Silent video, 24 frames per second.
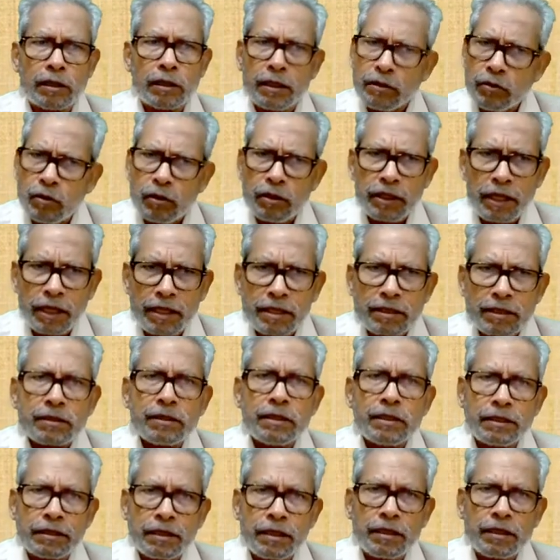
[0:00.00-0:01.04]
It will take us a
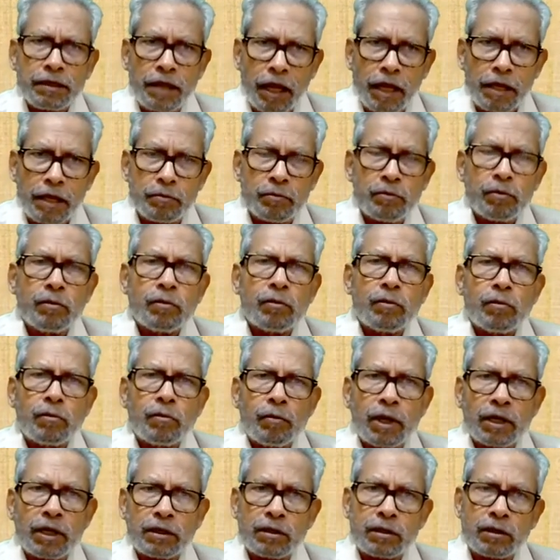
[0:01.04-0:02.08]
little time.
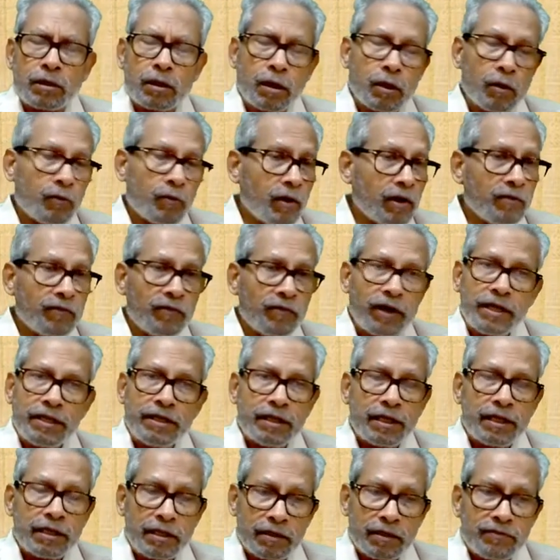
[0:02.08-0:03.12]
But one fine
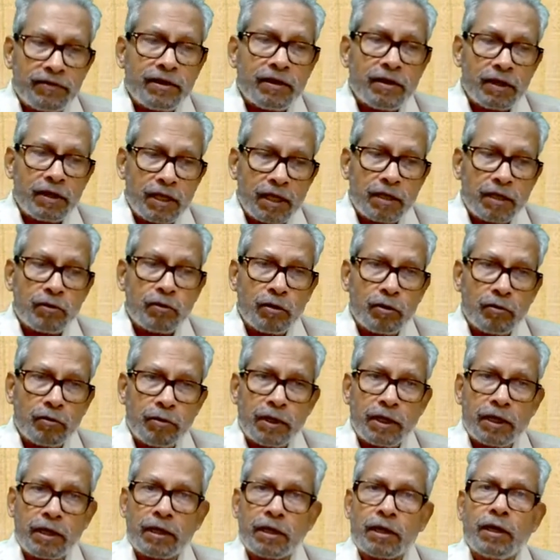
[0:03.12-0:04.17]
day, definitely it will
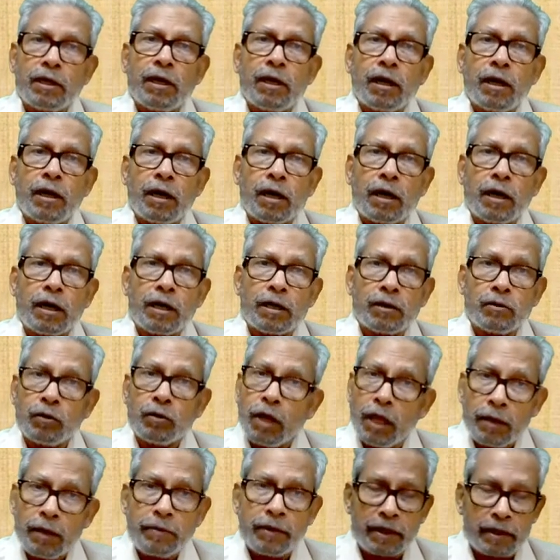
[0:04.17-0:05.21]
be, it
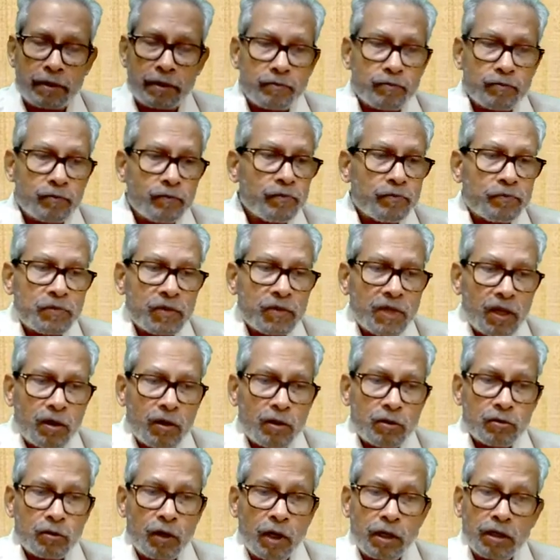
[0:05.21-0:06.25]
will happen.
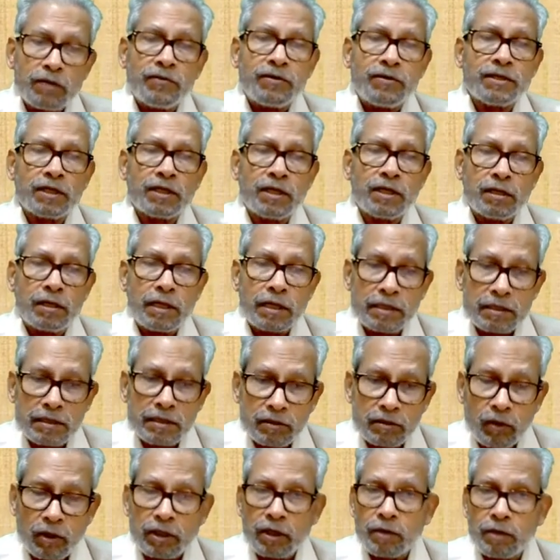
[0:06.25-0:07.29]
So artificial
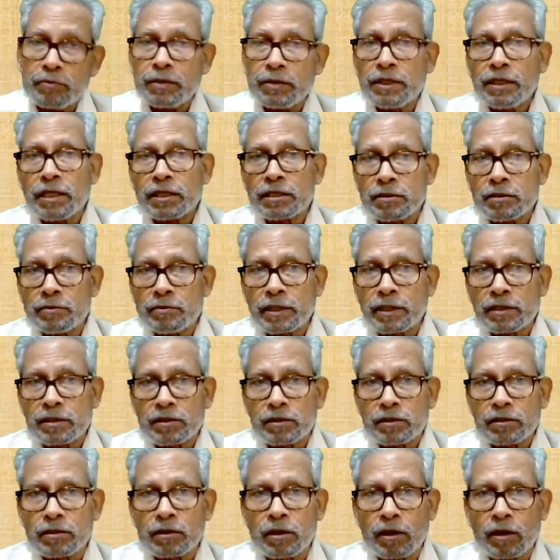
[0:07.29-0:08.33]
is one of the
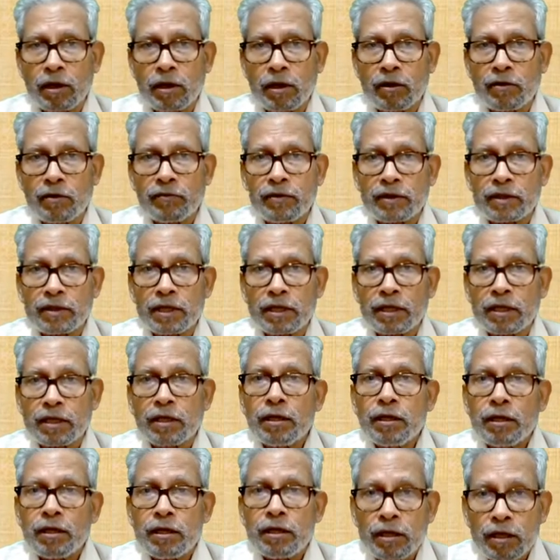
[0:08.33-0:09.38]
aspects for the
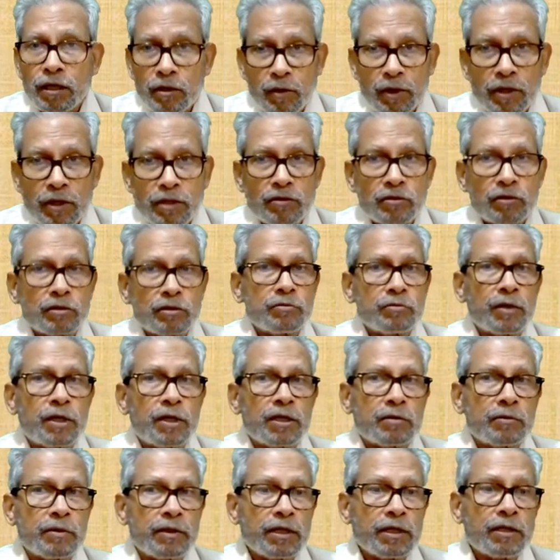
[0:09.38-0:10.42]
human resource
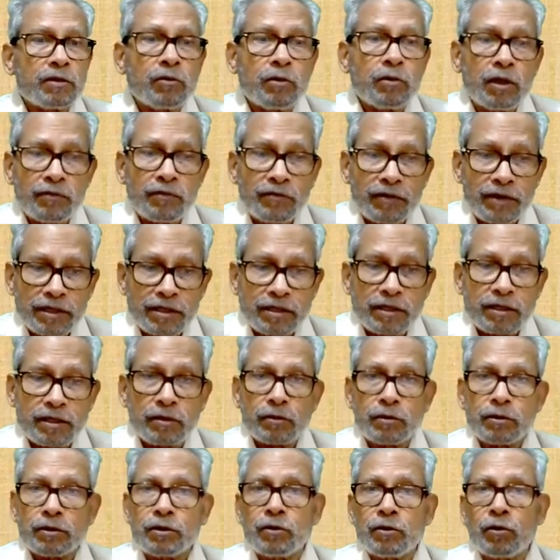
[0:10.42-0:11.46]
management. It will affect
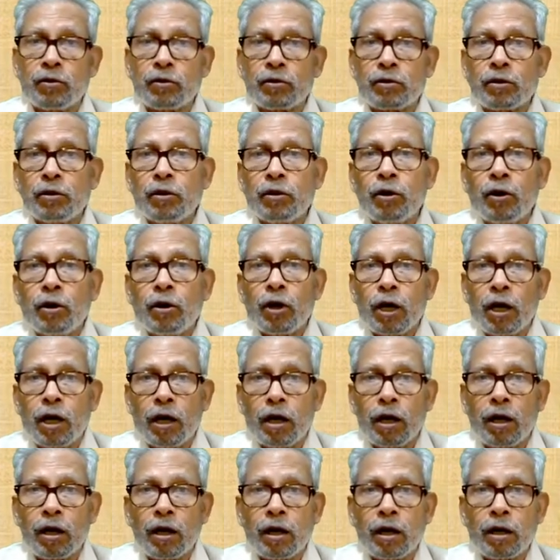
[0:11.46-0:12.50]
your
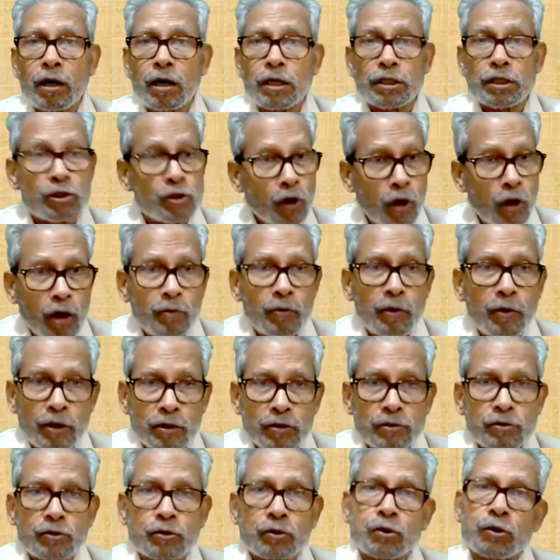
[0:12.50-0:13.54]
job
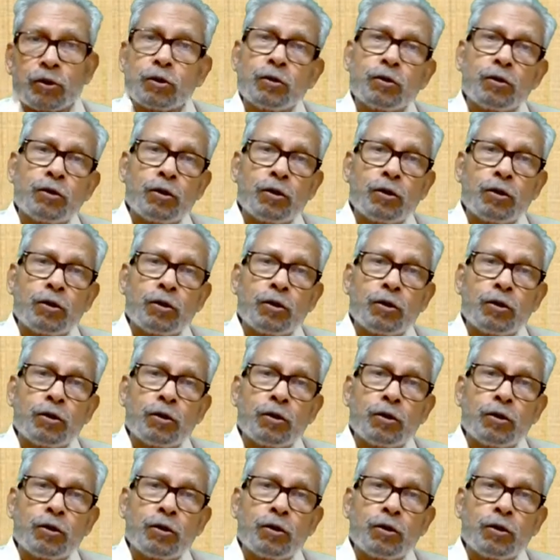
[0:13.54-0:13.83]
also.